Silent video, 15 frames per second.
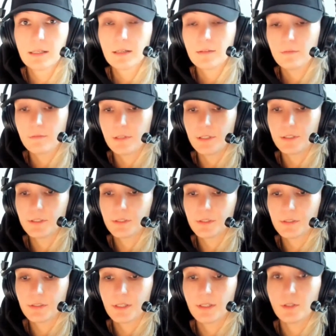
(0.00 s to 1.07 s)

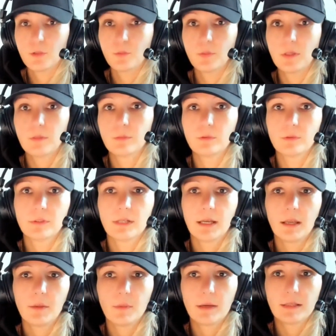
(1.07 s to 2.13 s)
versus I know people
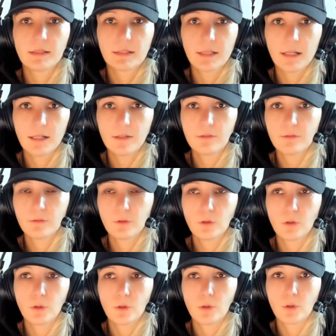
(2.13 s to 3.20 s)
like myself
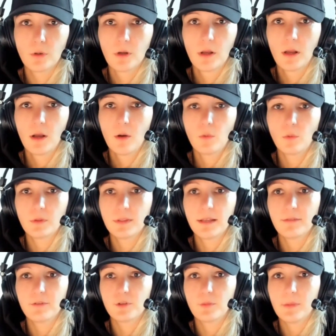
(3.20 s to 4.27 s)
who would
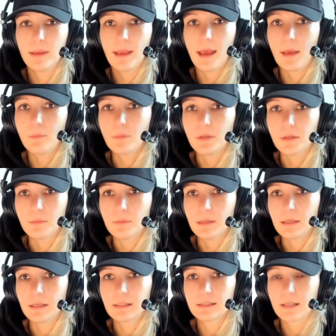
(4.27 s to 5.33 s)
never be happy
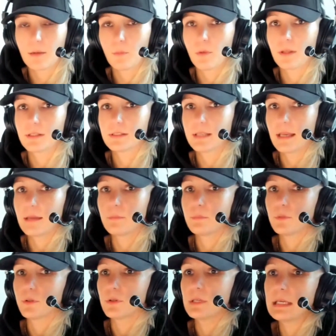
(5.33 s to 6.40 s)
being someone's
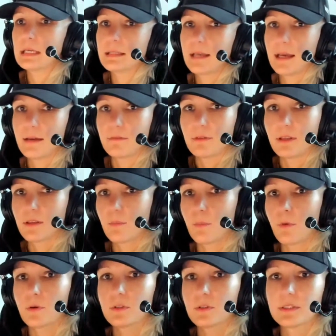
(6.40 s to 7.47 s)
employee and having the
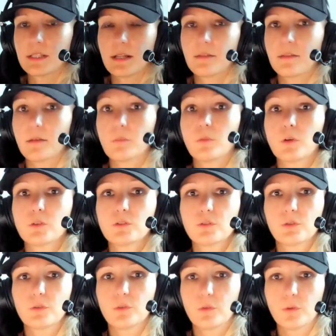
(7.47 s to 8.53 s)
boss tell them what
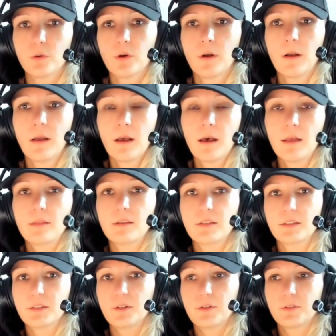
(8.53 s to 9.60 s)
to do. This
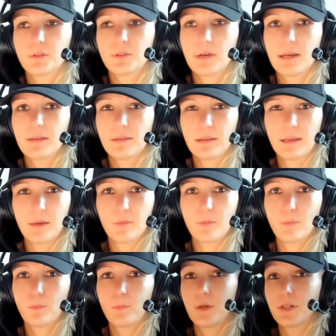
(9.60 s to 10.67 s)
is also, I think, a
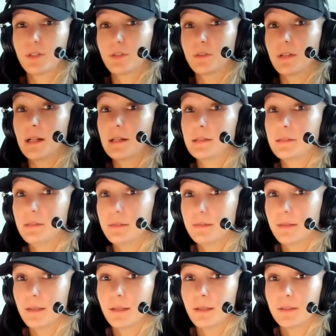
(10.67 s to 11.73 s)
personality
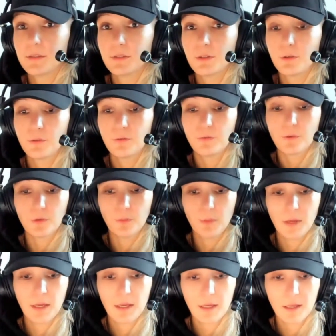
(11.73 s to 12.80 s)
thing. So for
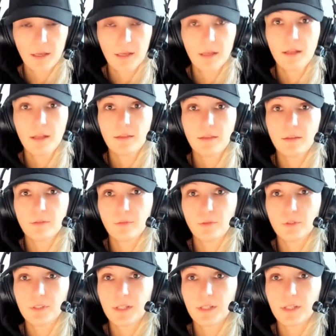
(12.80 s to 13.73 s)
me, this was